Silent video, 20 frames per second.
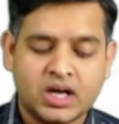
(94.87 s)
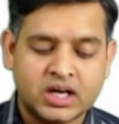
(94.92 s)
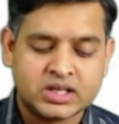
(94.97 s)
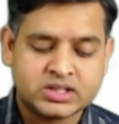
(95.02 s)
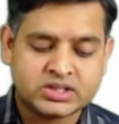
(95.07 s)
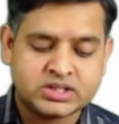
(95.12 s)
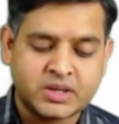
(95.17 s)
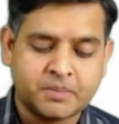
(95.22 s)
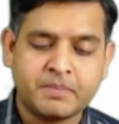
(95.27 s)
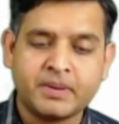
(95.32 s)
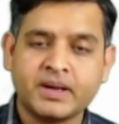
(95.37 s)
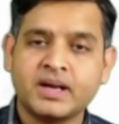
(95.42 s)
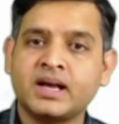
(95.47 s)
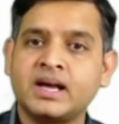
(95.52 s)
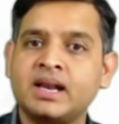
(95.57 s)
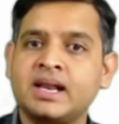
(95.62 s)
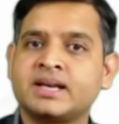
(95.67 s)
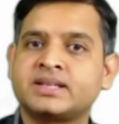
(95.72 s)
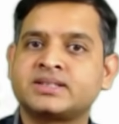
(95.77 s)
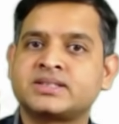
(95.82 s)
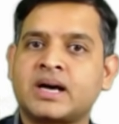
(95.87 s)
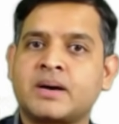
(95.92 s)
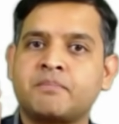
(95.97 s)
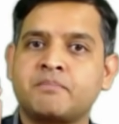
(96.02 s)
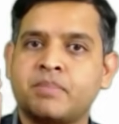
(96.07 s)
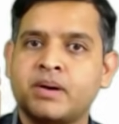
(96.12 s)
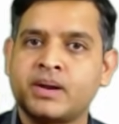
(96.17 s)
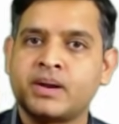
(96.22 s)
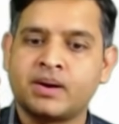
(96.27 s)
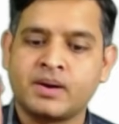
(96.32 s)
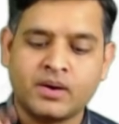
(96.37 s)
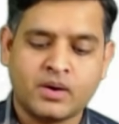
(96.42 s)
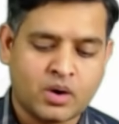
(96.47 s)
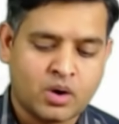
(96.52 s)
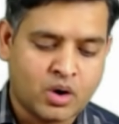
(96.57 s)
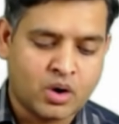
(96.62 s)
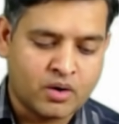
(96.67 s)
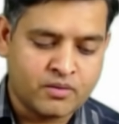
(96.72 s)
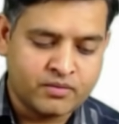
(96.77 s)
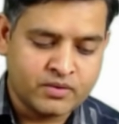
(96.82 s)
a typical example
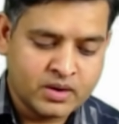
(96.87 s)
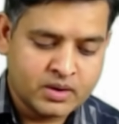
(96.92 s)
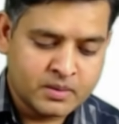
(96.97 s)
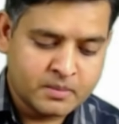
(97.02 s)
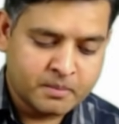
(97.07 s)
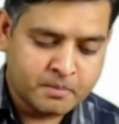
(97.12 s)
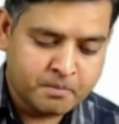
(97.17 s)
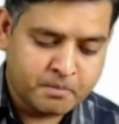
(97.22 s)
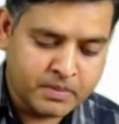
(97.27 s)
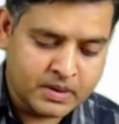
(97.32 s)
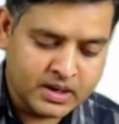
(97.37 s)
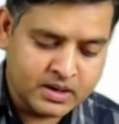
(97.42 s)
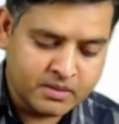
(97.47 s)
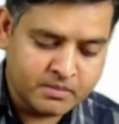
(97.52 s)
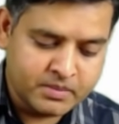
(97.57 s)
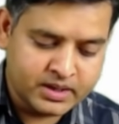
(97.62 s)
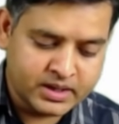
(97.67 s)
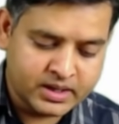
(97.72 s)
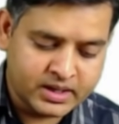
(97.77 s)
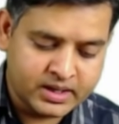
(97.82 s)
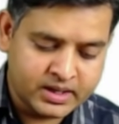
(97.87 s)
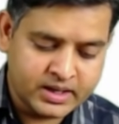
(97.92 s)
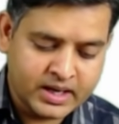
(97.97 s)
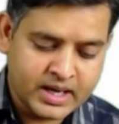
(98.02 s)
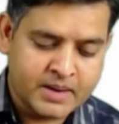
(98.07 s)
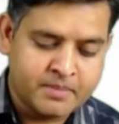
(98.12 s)
of pulmonary